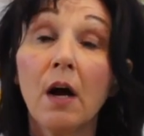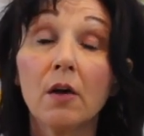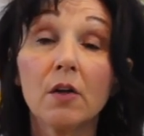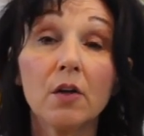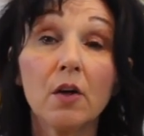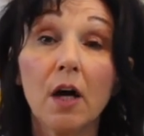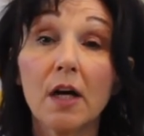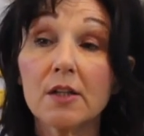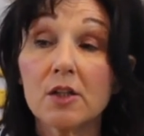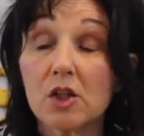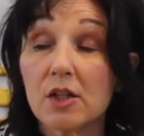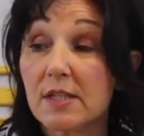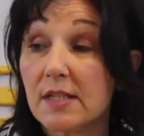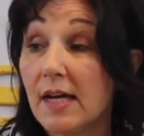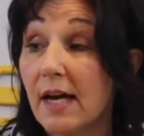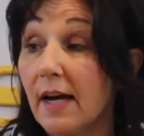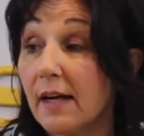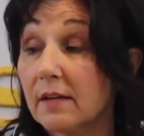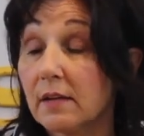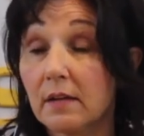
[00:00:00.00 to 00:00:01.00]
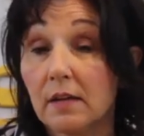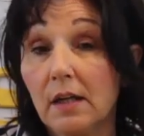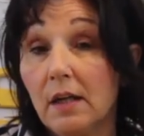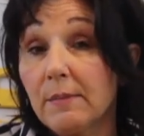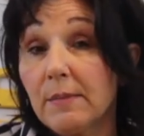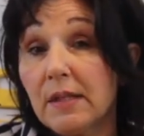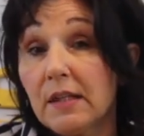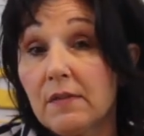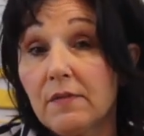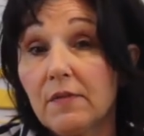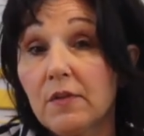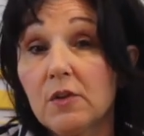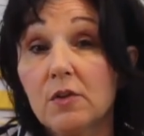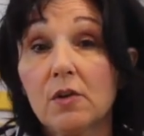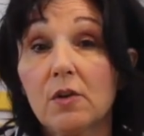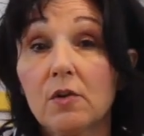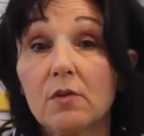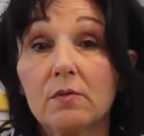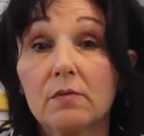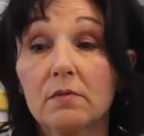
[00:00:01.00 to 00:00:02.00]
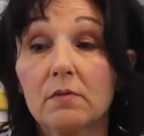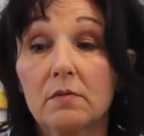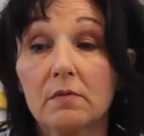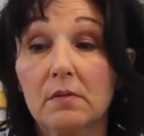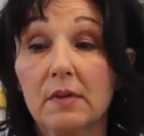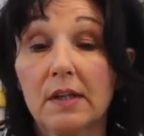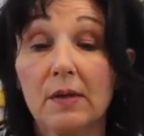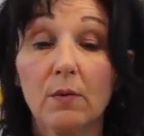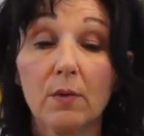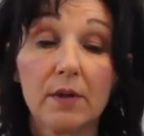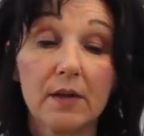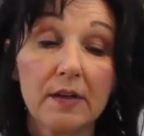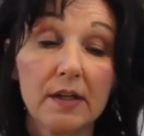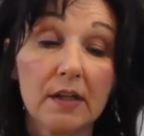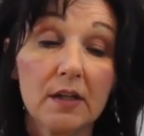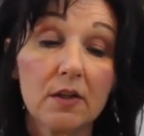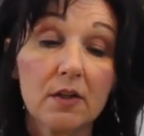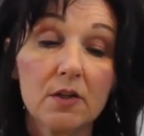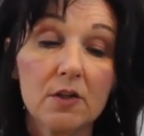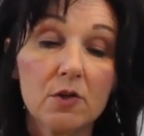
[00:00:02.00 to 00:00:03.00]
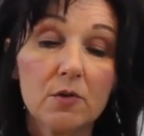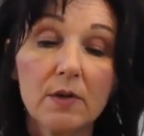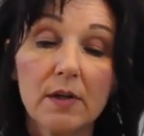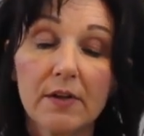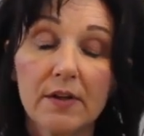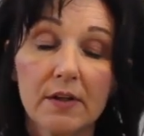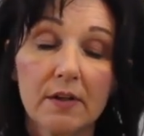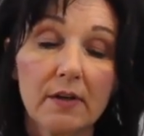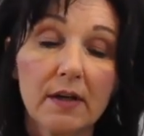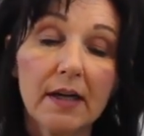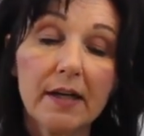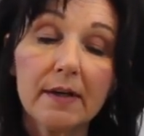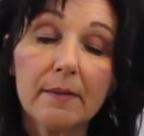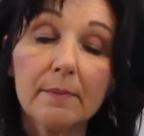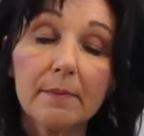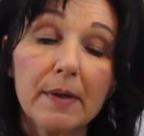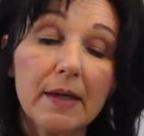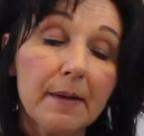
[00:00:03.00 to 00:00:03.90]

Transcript: Not just that, I mean, if you don't, like, what are they gonna do with it, right?